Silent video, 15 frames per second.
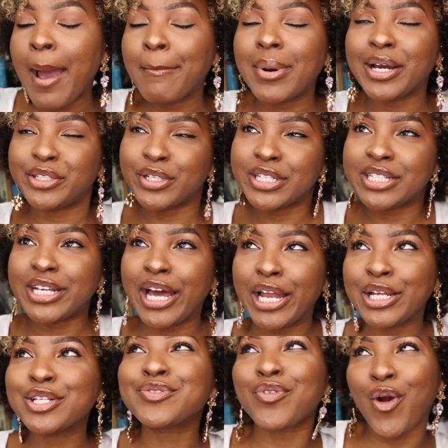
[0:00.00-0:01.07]
By Tracee
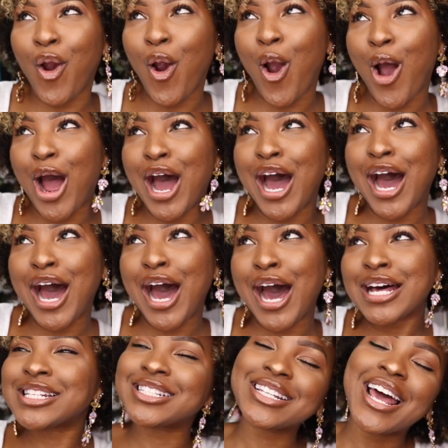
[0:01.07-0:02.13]
Ellis
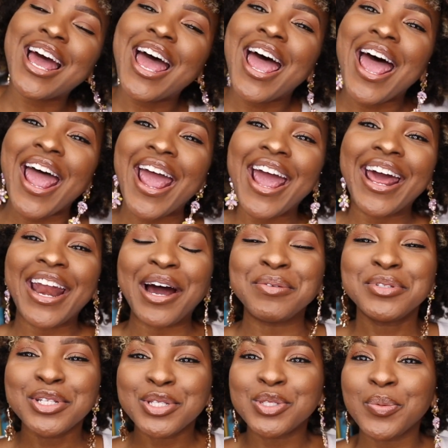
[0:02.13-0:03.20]
Ross. And
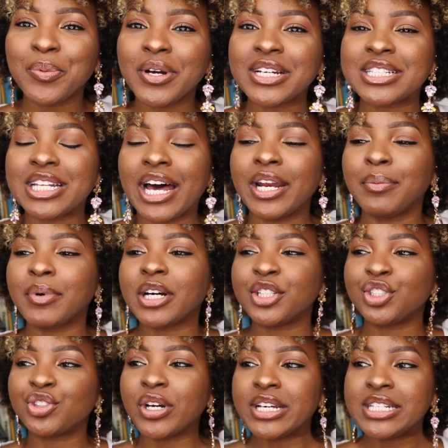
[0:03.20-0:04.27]
I'm just super excited
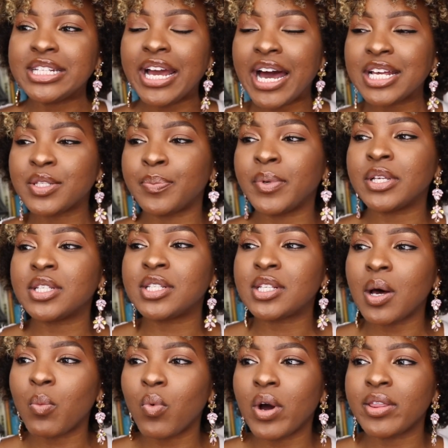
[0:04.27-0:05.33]
because Tracee has been
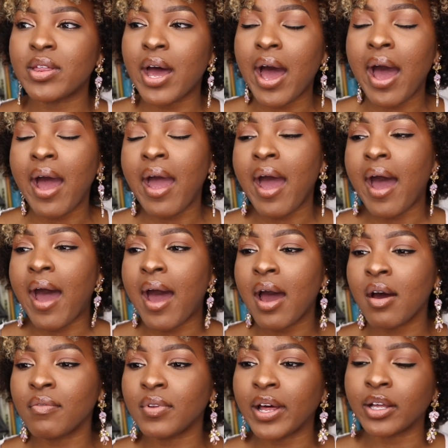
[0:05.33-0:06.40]
someone that I
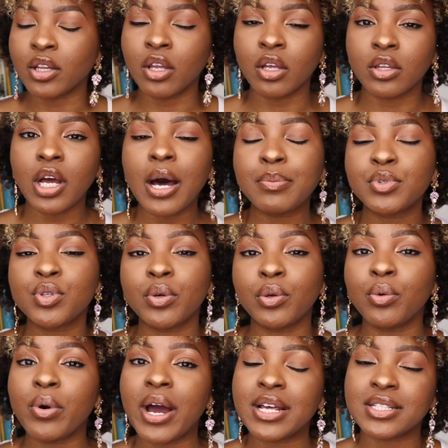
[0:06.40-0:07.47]
have like looked up to
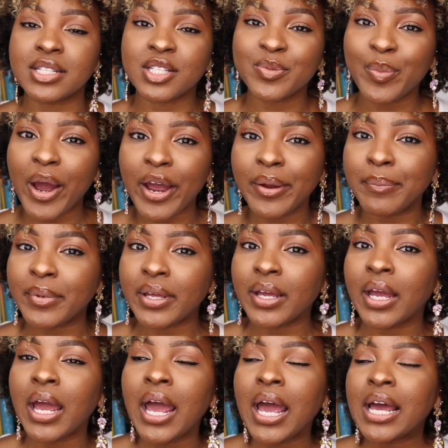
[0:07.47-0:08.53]
and who has inspired
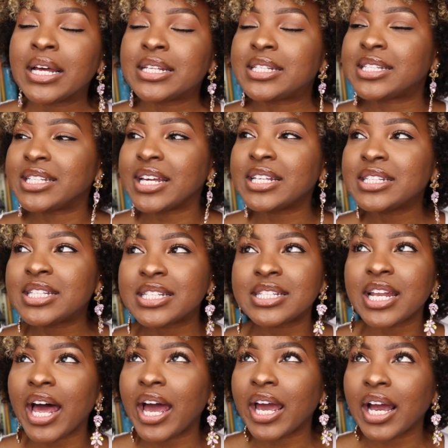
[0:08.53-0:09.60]
me since
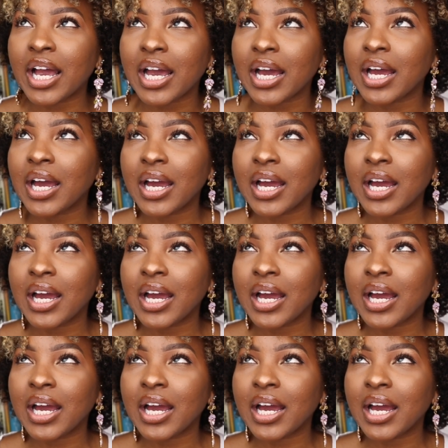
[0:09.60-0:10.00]
like